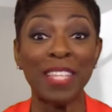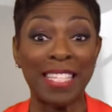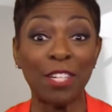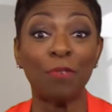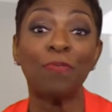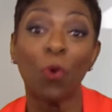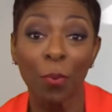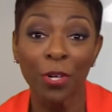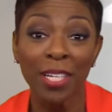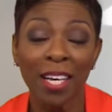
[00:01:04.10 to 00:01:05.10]
the deal
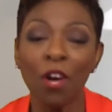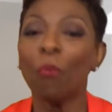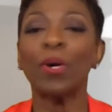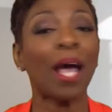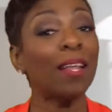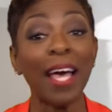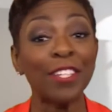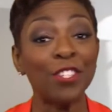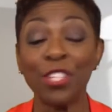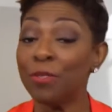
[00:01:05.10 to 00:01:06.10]
forward, what I like
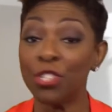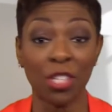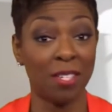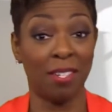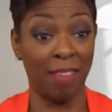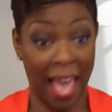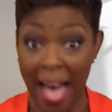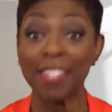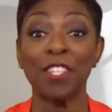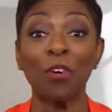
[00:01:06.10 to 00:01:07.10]
to do is just ask the